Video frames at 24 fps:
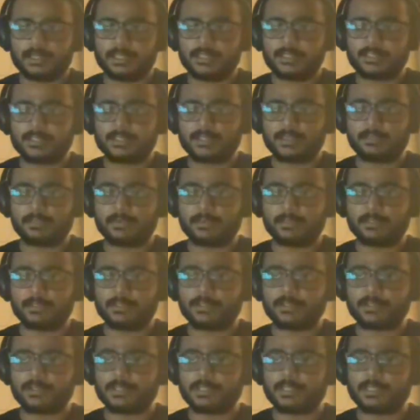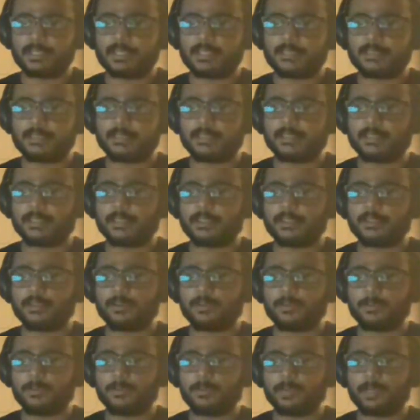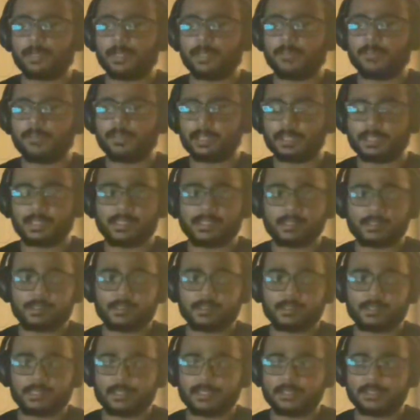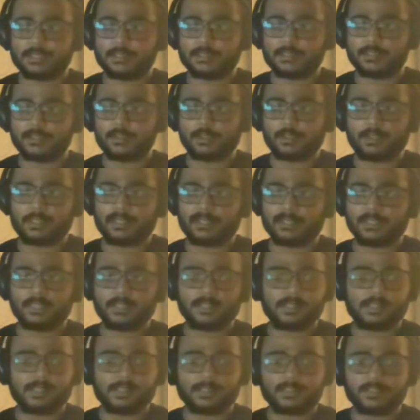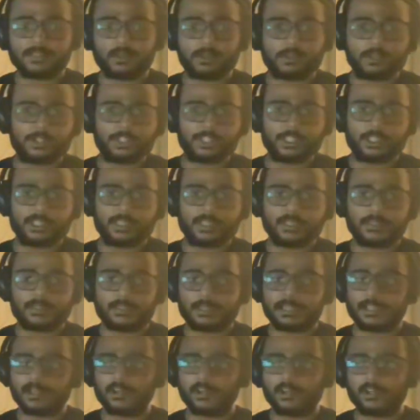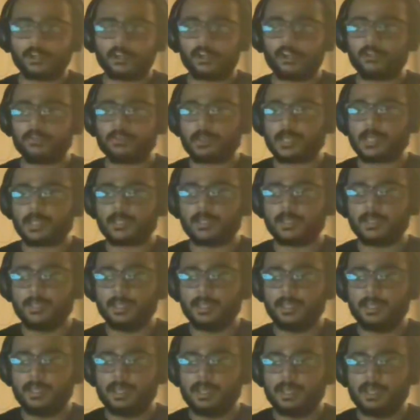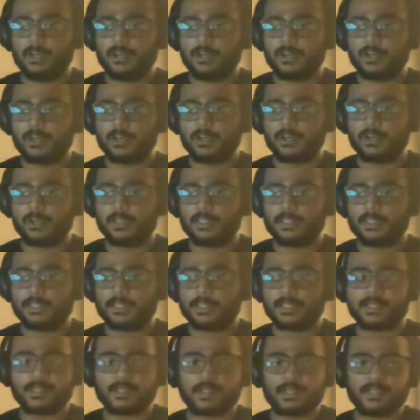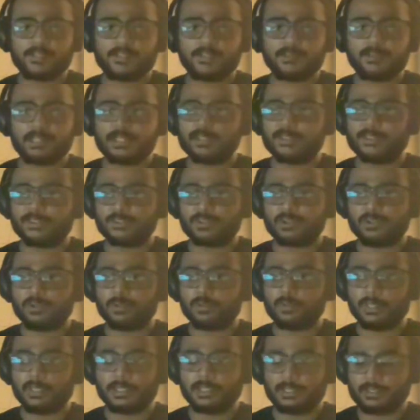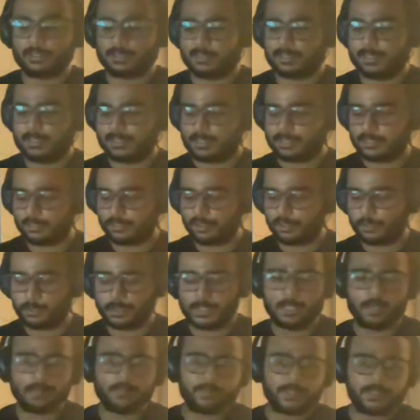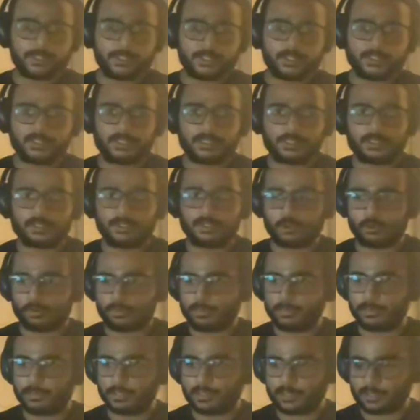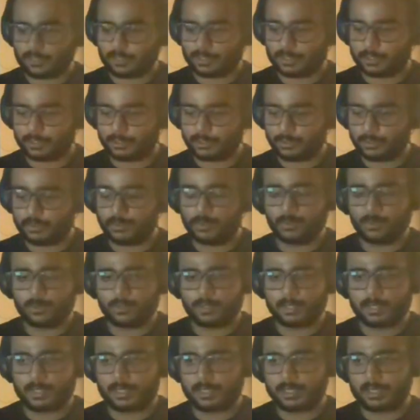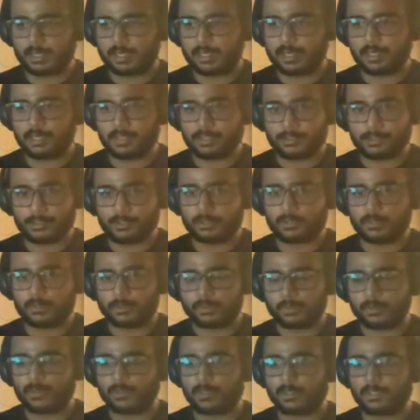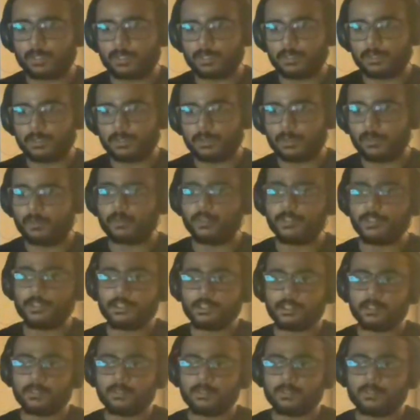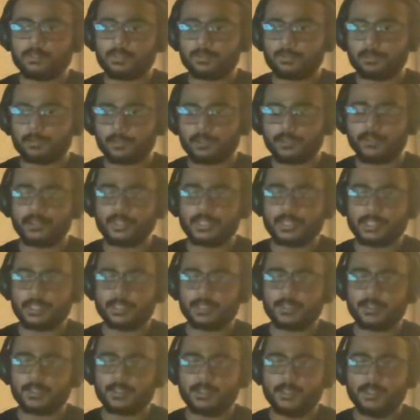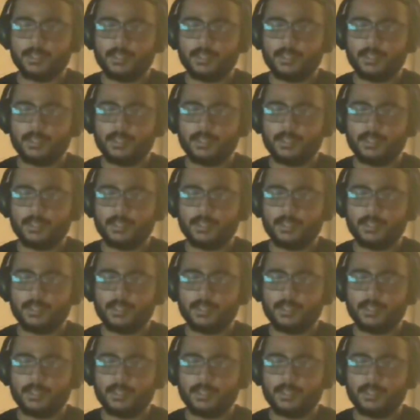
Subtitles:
it's important to realize that everything else is decentralized on chain and autonomy. Decentralized means nobody, there is no middle person. No, you are your own owner of all your data.